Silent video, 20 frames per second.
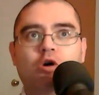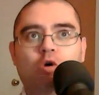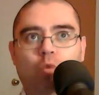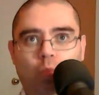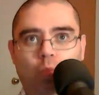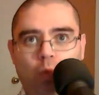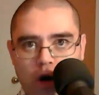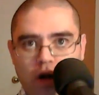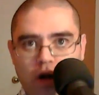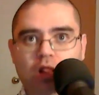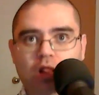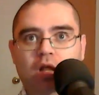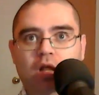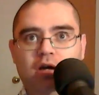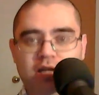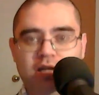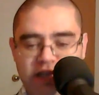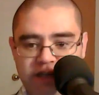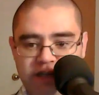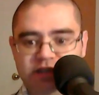
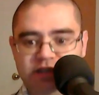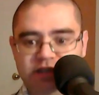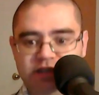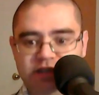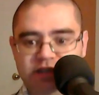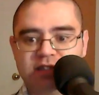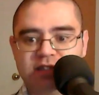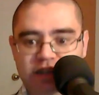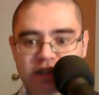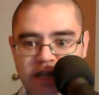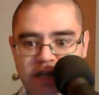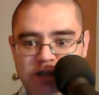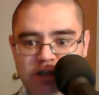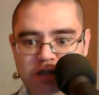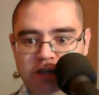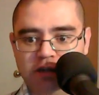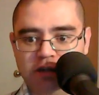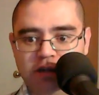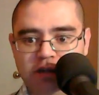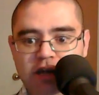wool insulation.
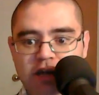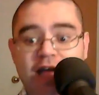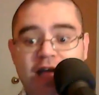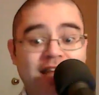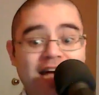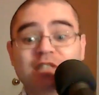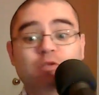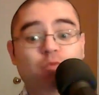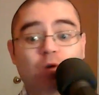And that's